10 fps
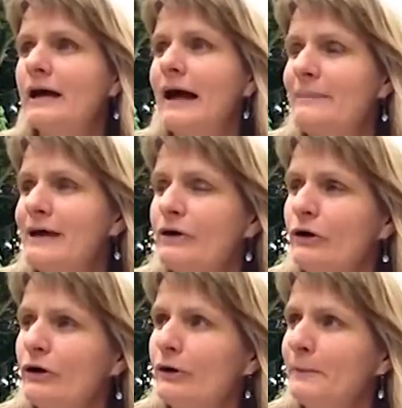I'm at
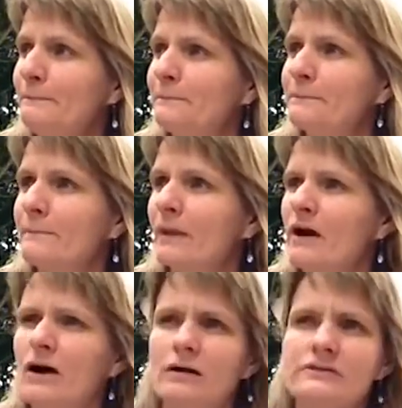her
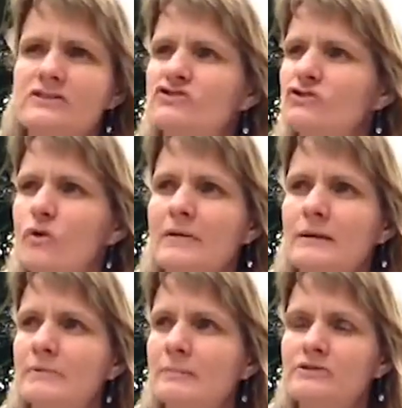oh, there's so
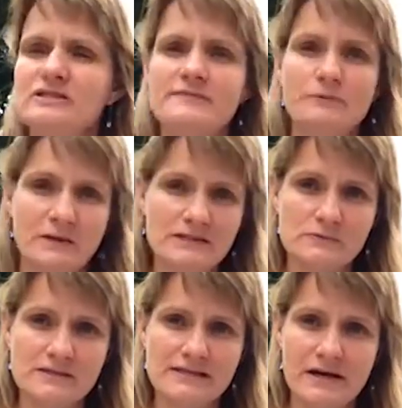many people. Stephen
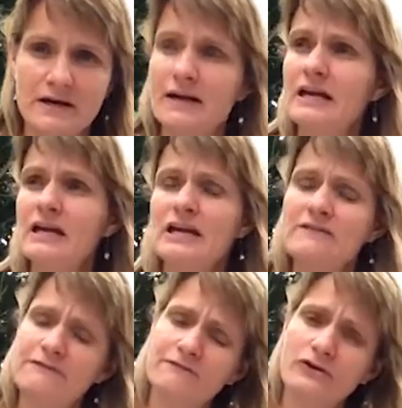West was there.
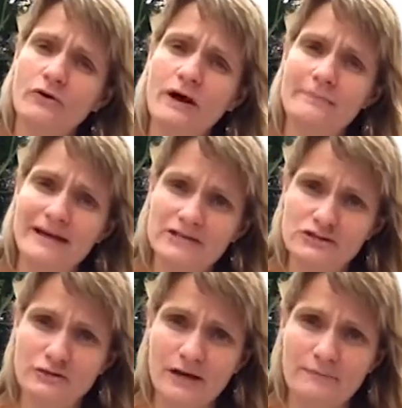If you're on my
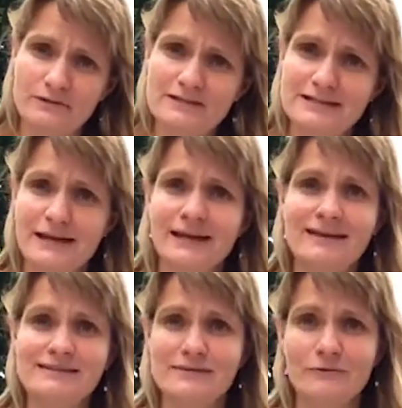Instagram, you'll
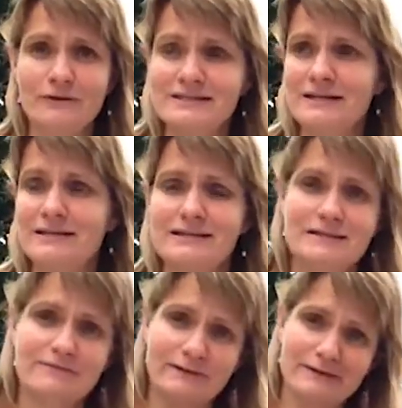see Stephen West and I did
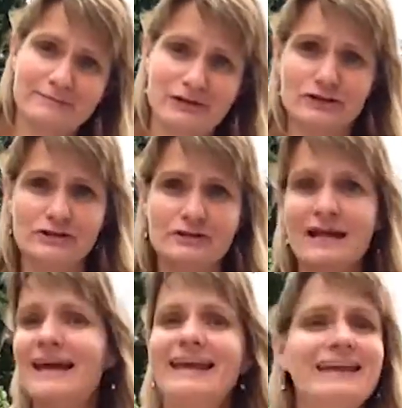some fun pictures.
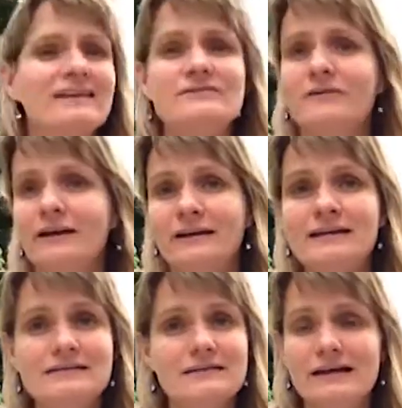He is fun.
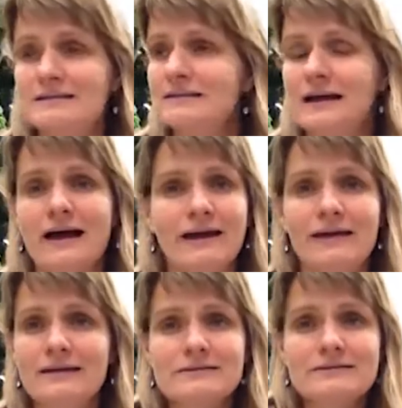He's the nicest guy.
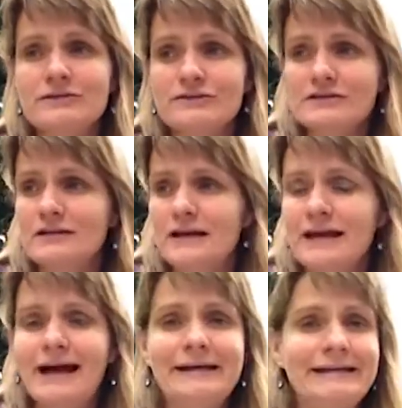He is just
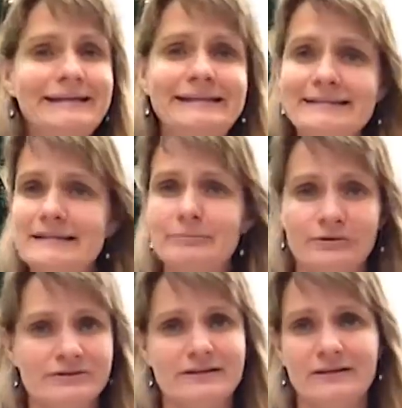an easy
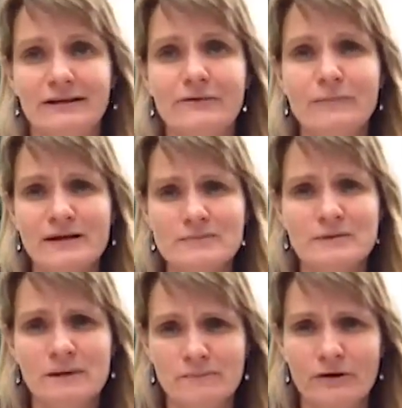person. He reminds me
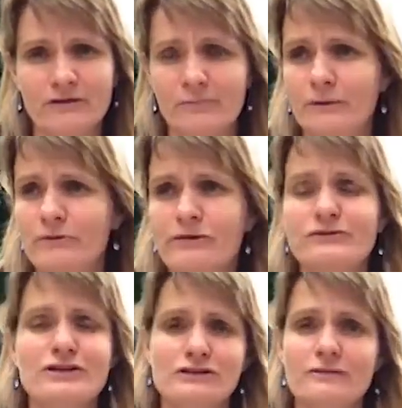of my brother. My brother
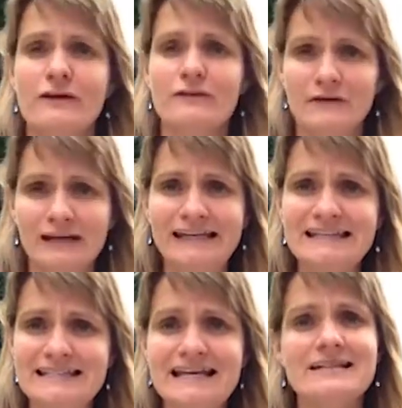is also very, very
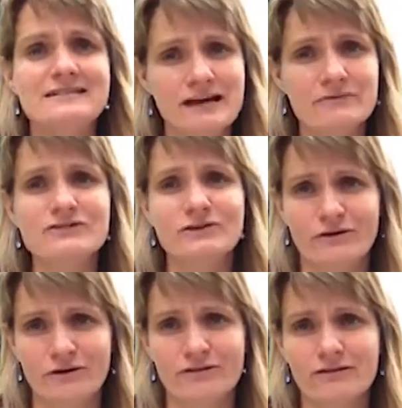easy and down to
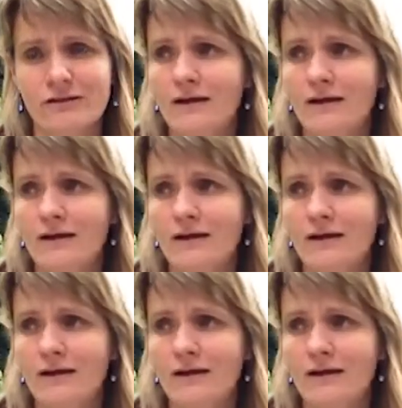earth.